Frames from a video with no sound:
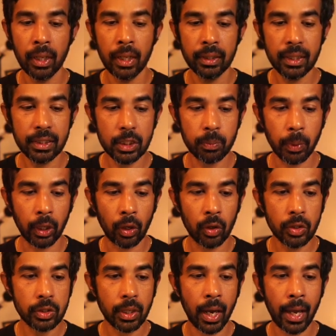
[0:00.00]
This is
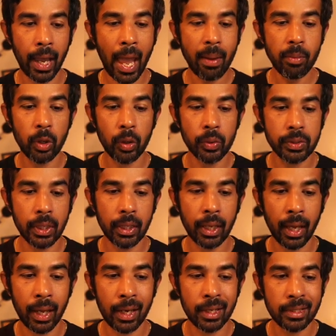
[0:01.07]
because I am using
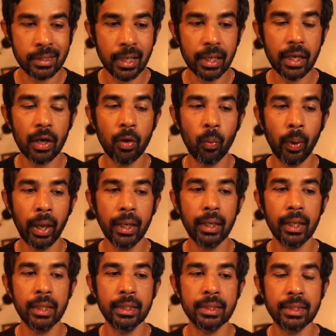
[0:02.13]
an async await
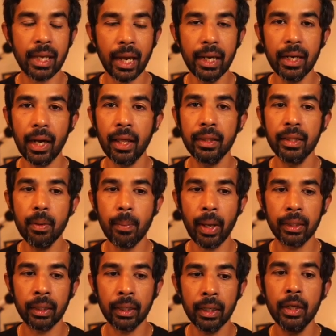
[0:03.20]
inside the
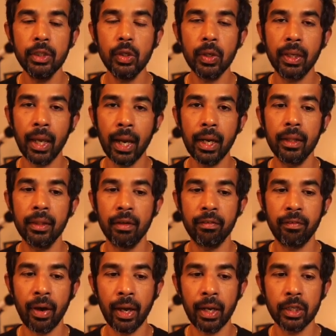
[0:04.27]
method to get the
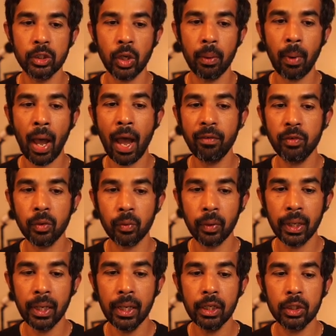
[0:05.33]
file. So I have to
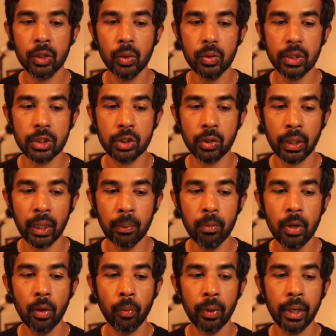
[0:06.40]
read through the stream,
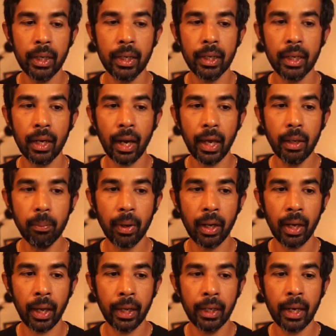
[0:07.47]
read line by
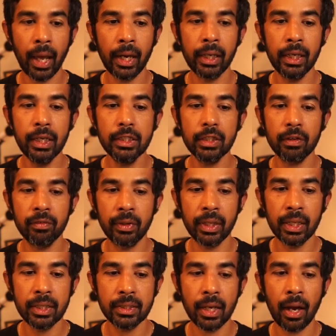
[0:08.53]
line, and each of
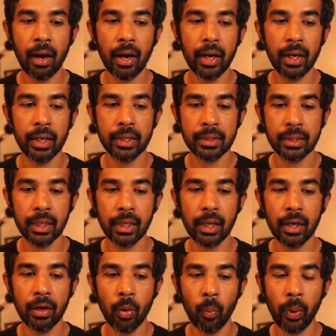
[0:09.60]
these are an async
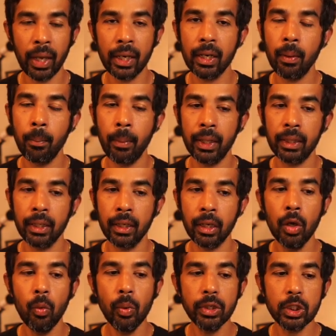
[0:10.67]
await
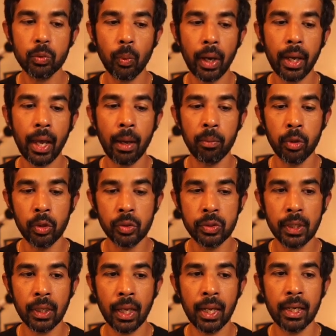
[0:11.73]
method, which is why I'm
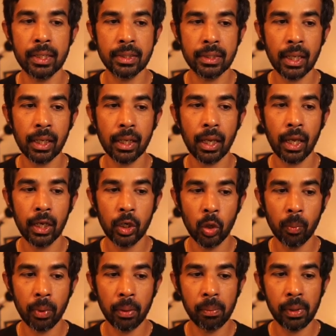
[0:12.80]
using an async
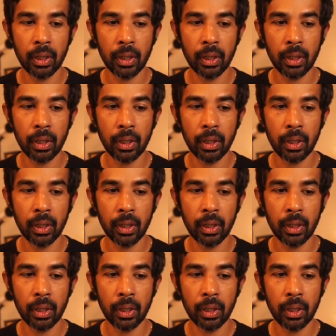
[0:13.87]
enumerable.